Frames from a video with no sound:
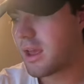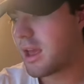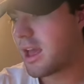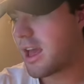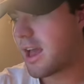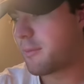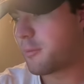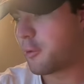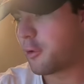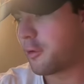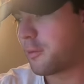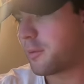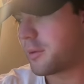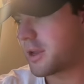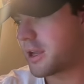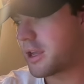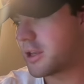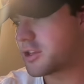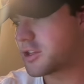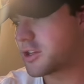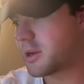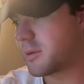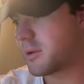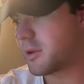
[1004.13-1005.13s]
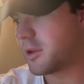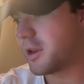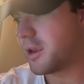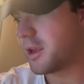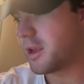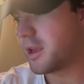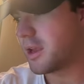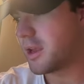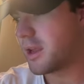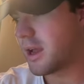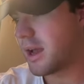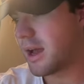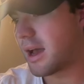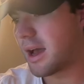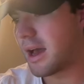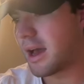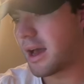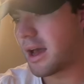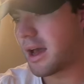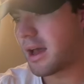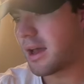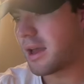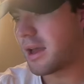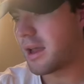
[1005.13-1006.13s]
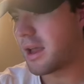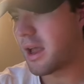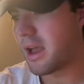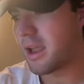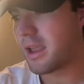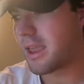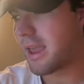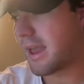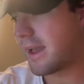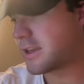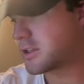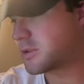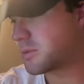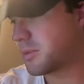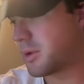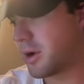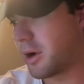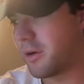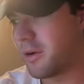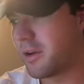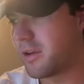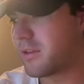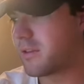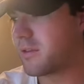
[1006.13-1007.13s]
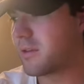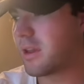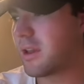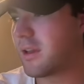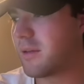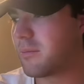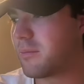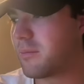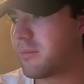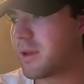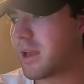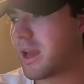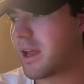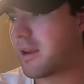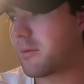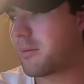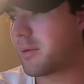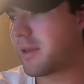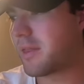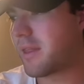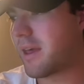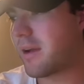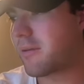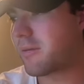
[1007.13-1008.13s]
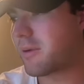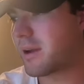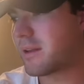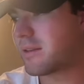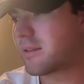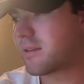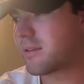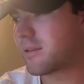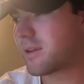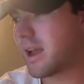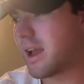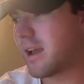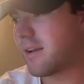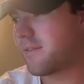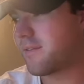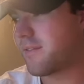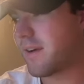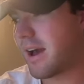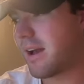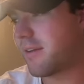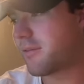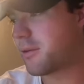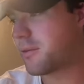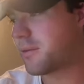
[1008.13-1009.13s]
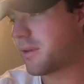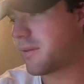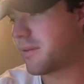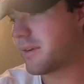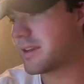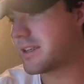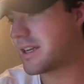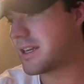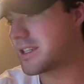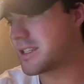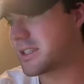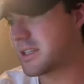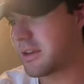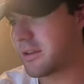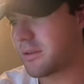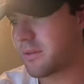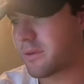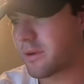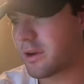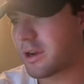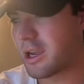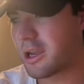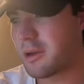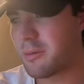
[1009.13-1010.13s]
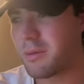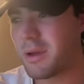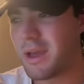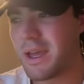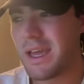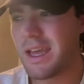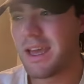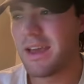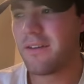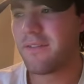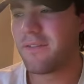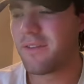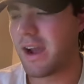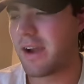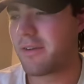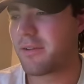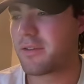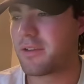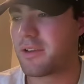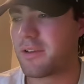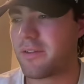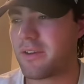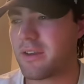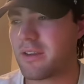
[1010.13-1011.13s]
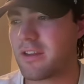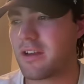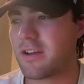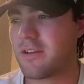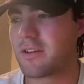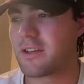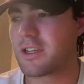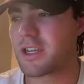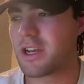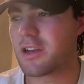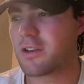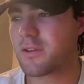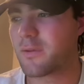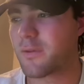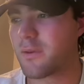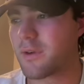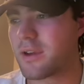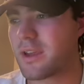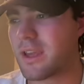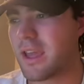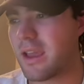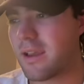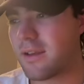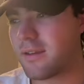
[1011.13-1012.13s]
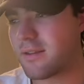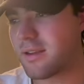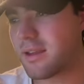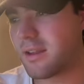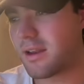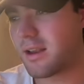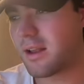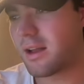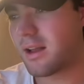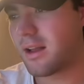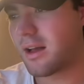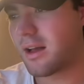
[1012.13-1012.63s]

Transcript: have both been contributing. Cash Bowie's kind of been that red zone guy. Five receiving touchdowns for him. Five receiving touchdowns for Kaysen